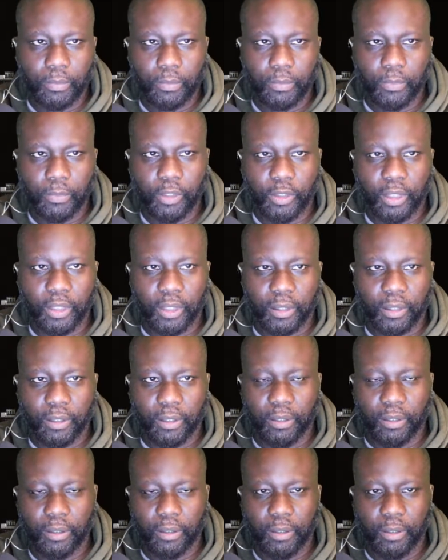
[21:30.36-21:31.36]
Yeah.
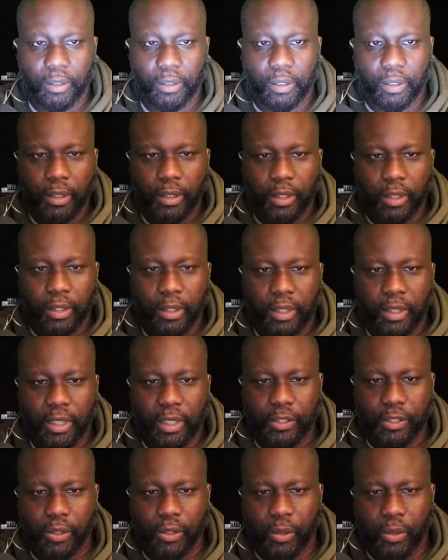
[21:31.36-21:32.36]
Yeah.
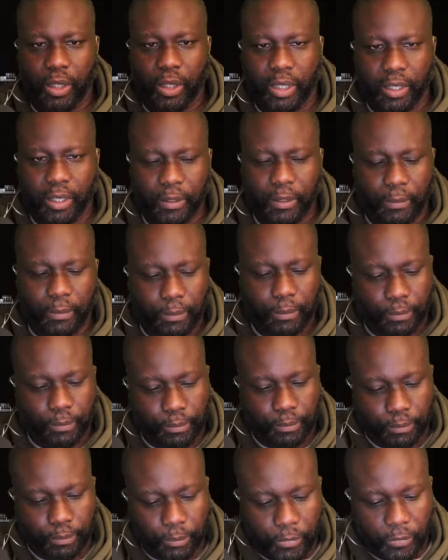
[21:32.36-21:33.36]
So um,
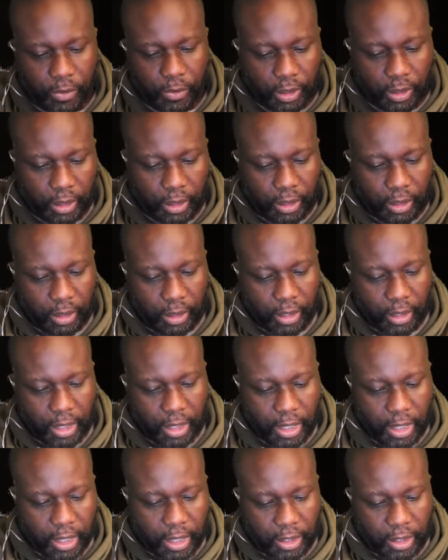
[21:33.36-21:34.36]

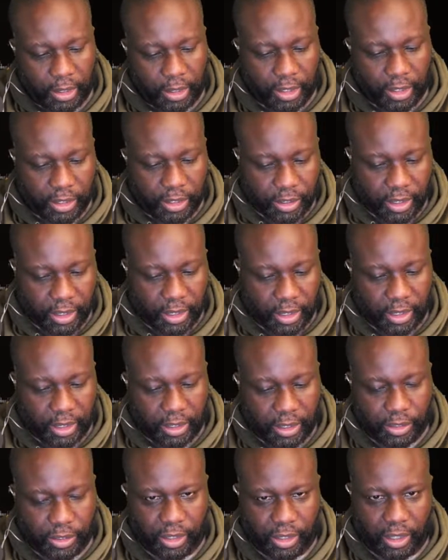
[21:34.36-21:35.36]
this thing
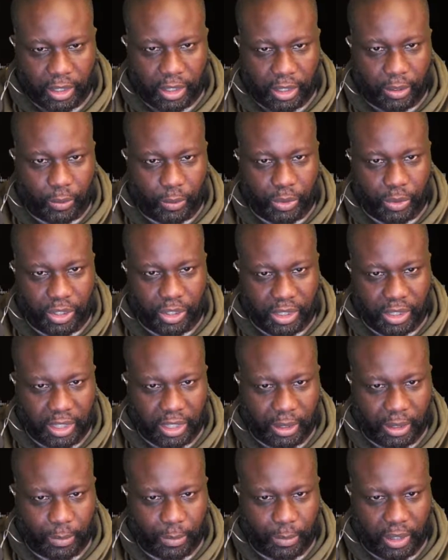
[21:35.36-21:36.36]
is, uh, what's his
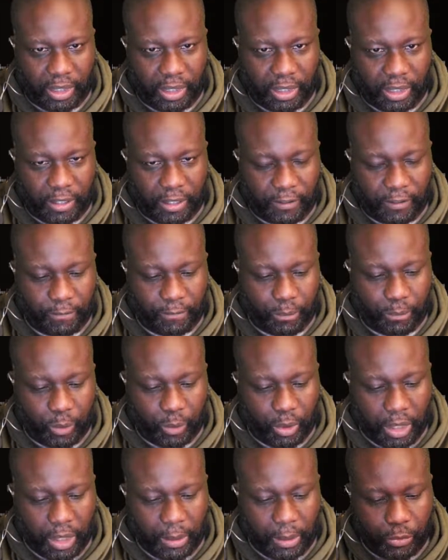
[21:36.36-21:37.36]
name? Uh,
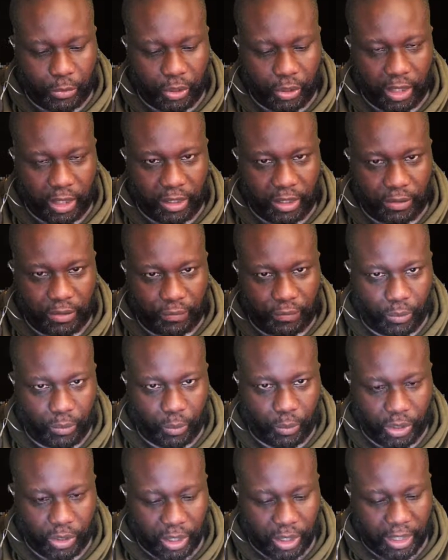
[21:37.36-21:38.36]
I'm trying to,
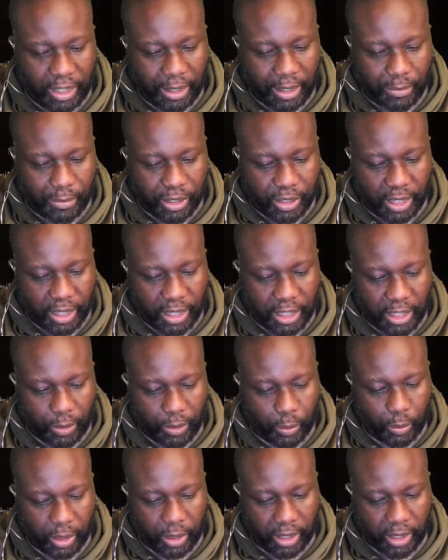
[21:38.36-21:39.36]
what's her name?
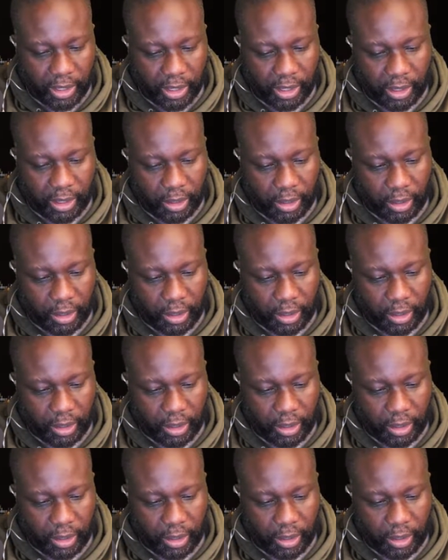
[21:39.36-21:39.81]
Thandiwe.